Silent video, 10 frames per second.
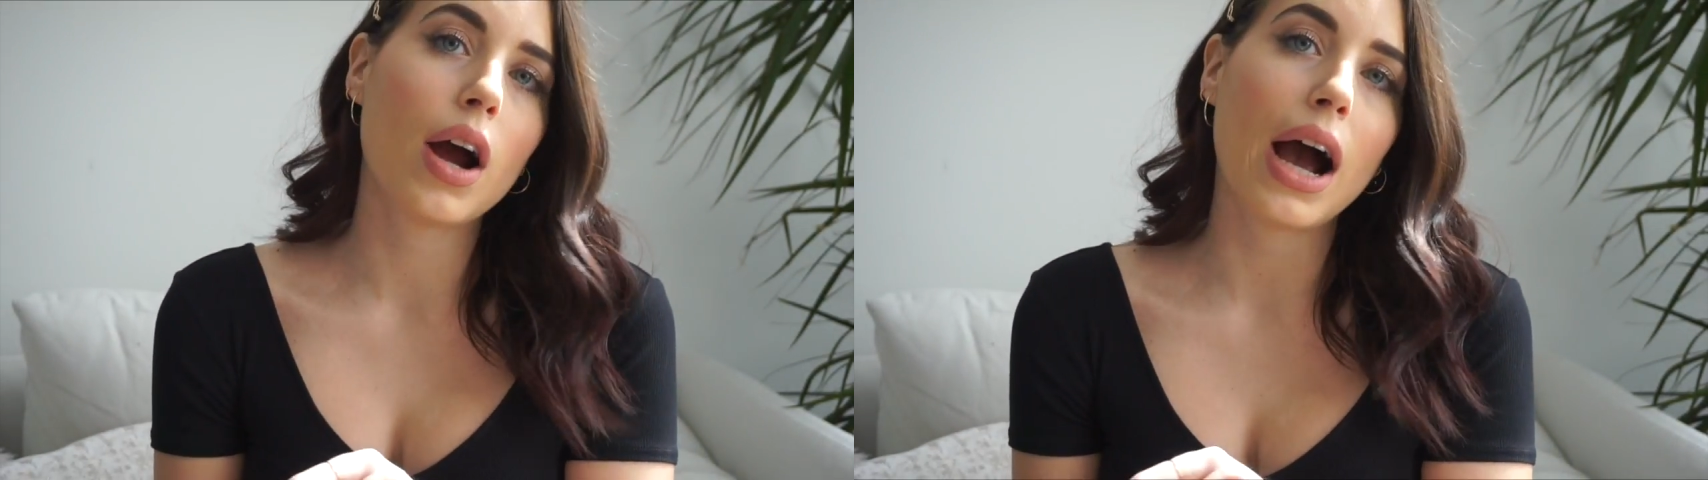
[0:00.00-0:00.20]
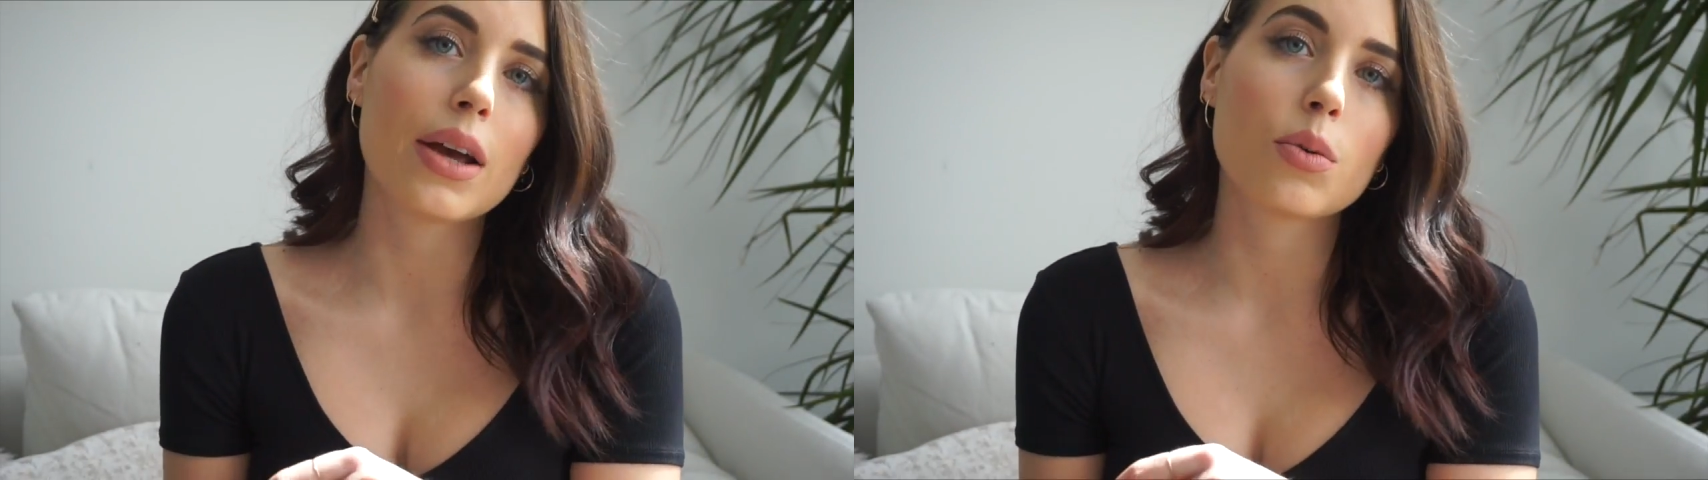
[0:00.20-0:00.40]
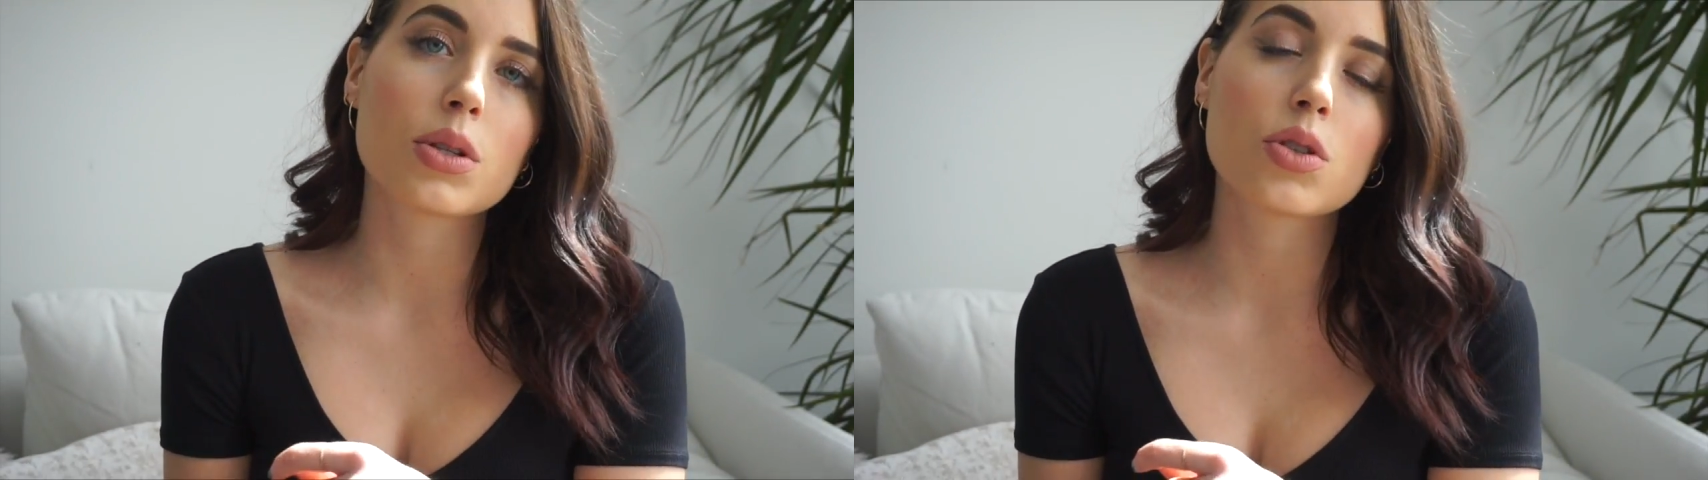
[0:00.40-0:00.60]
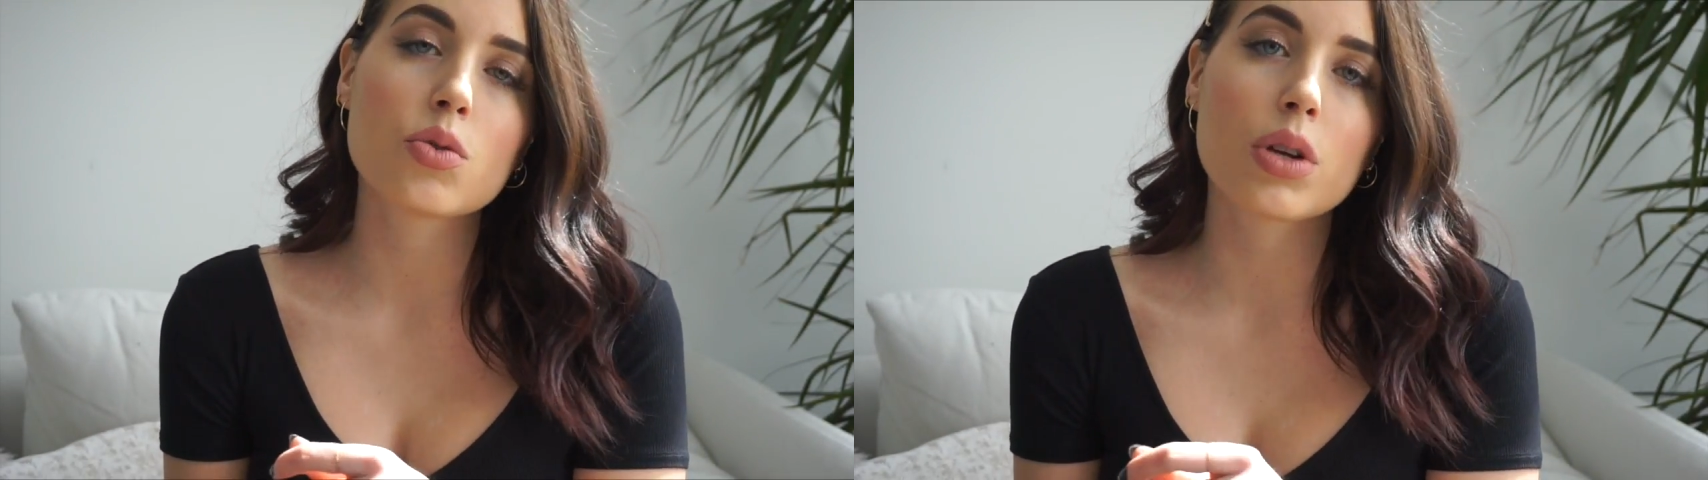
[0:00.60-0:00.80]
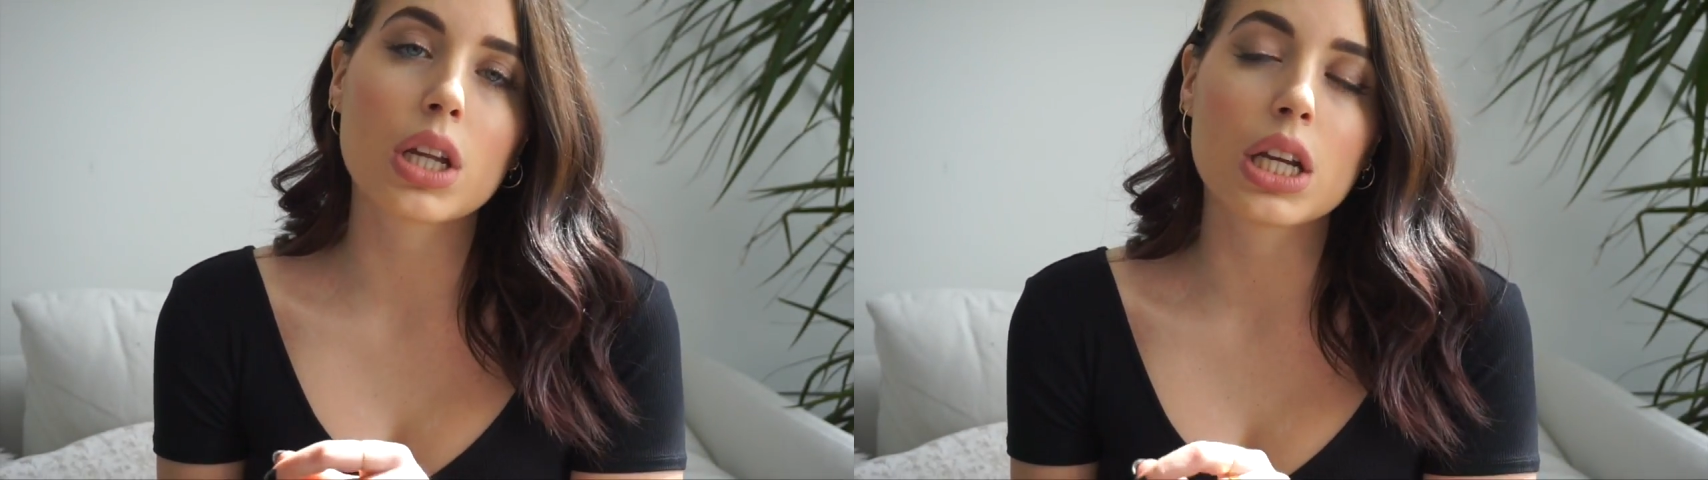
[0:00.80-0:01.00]
I
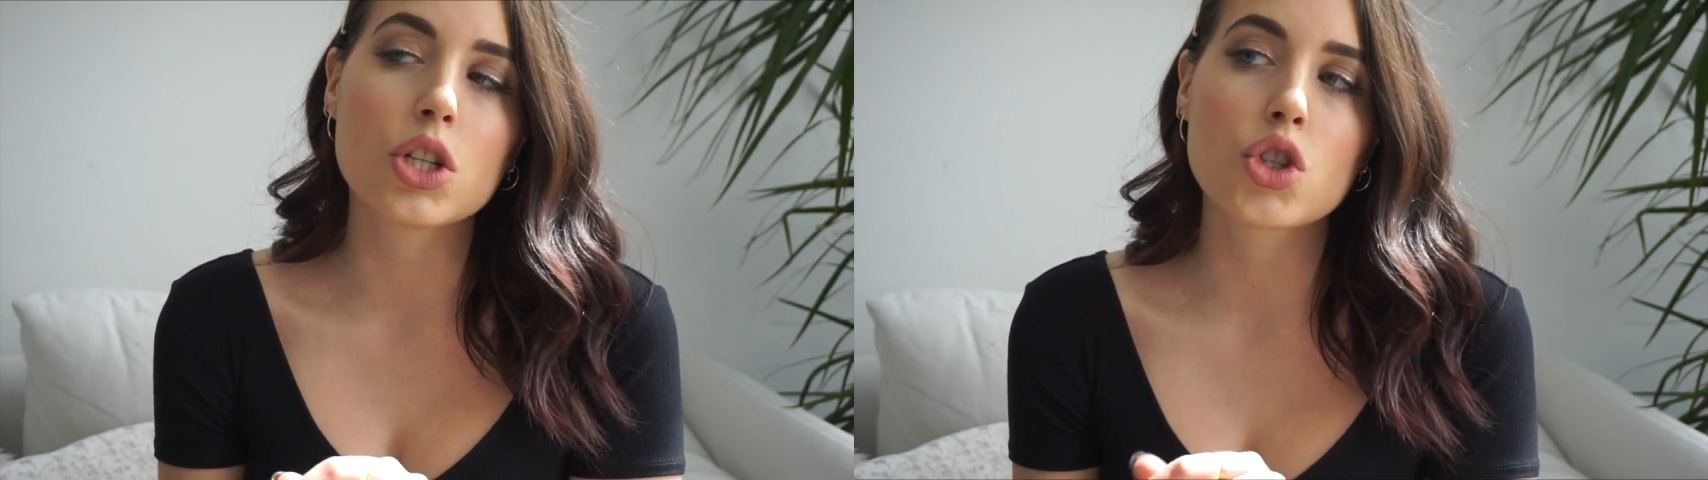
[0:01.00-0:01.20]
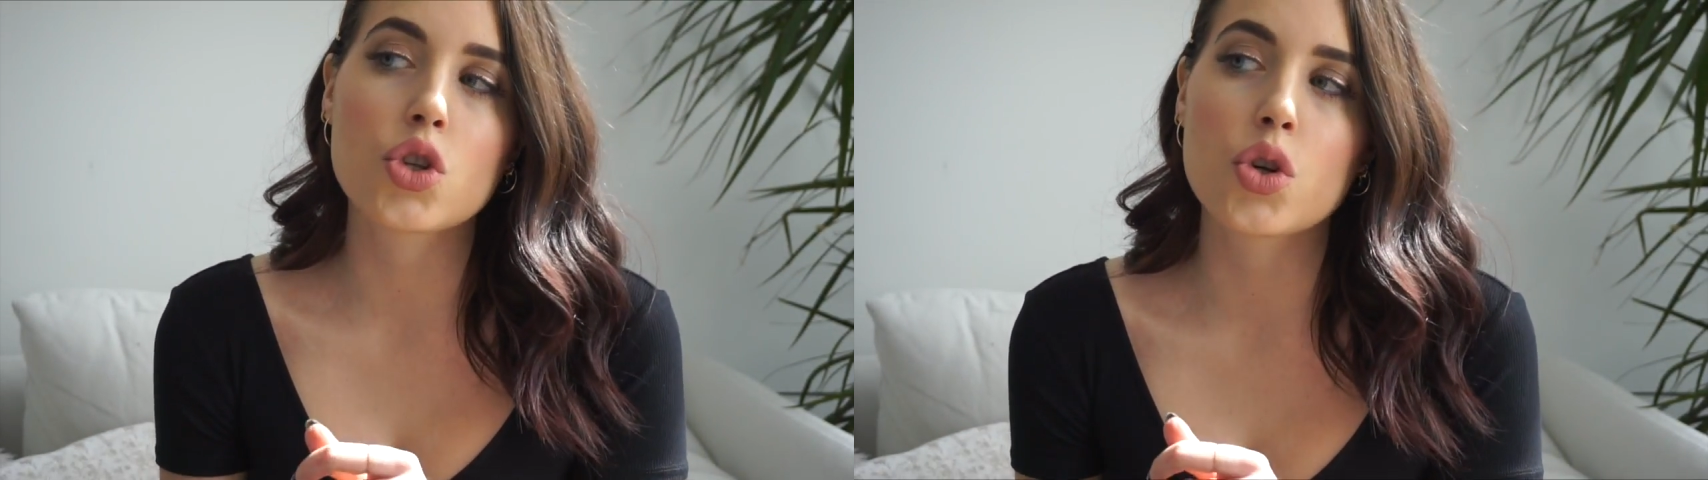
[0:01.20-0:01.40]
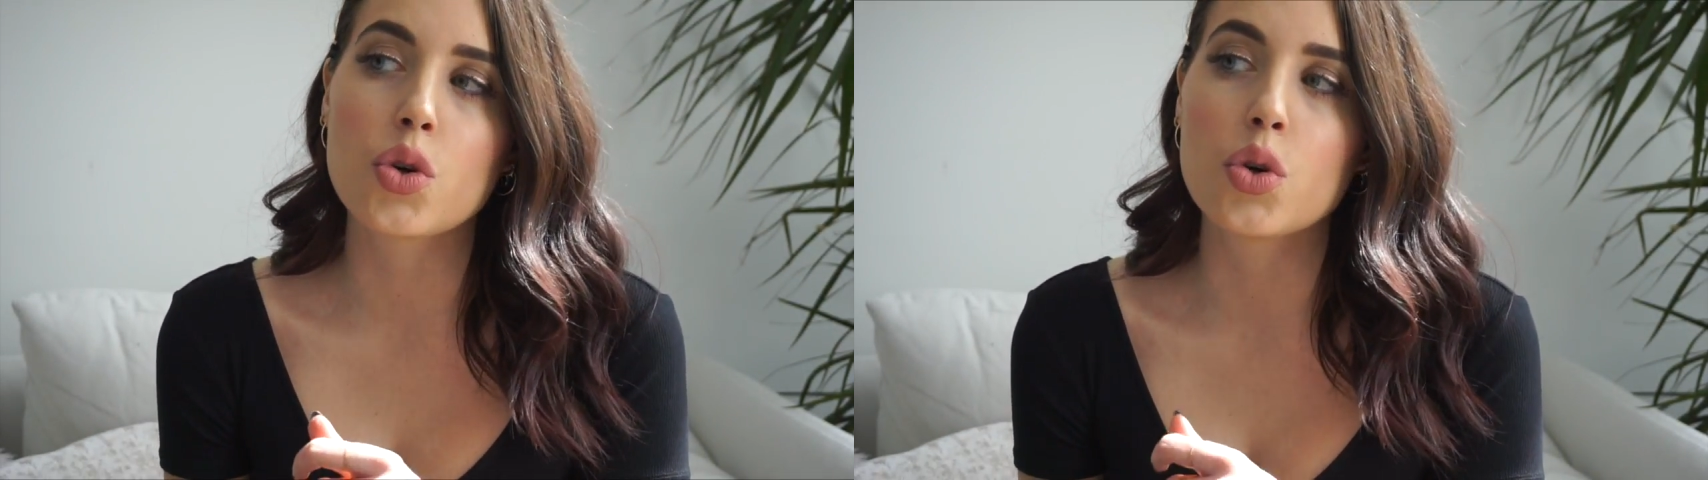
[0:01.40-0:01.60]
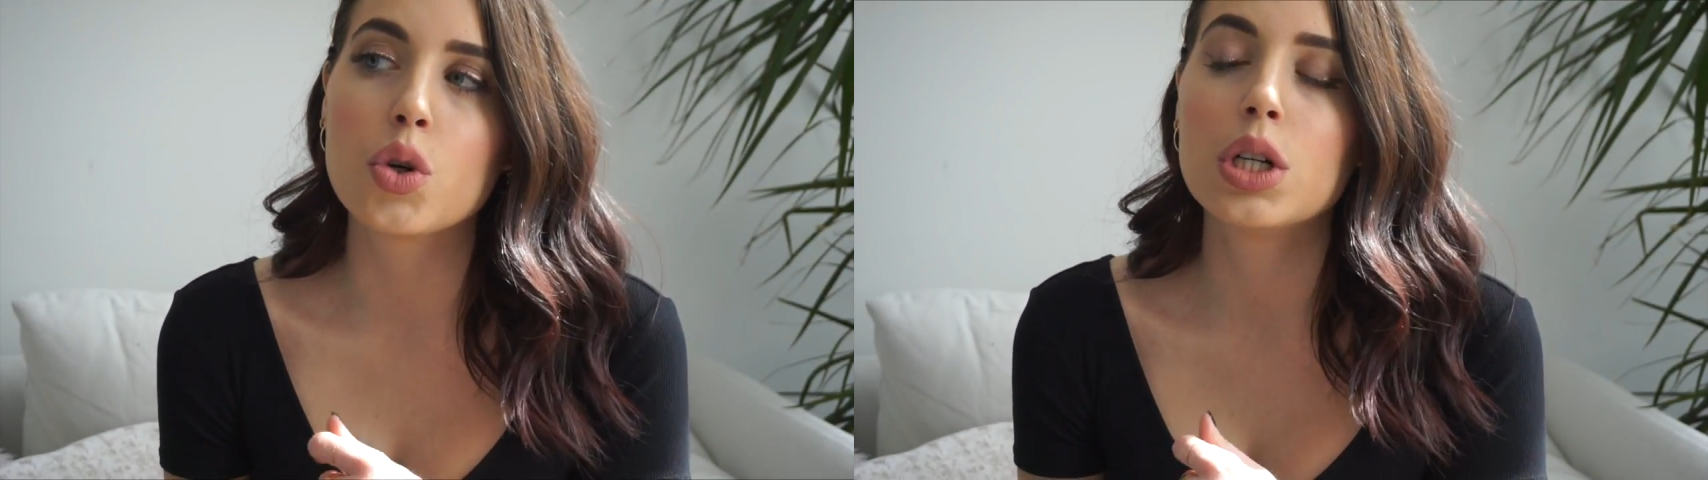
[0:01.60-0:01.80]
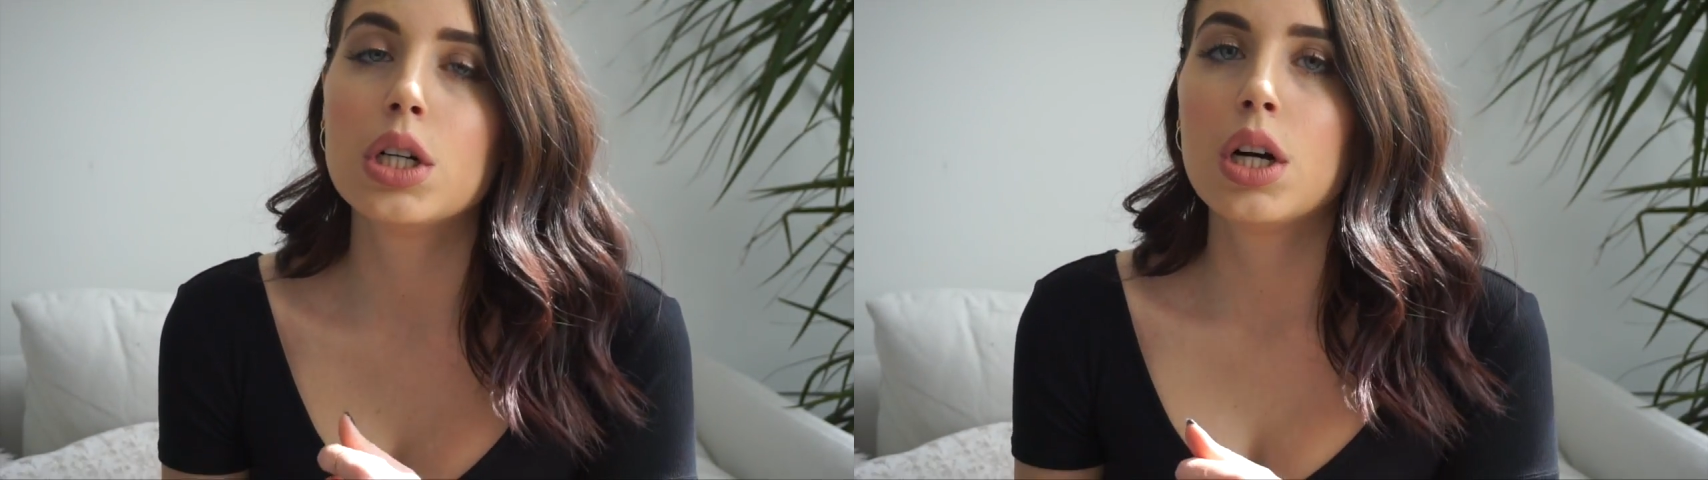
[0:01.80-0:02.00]
wasn't really into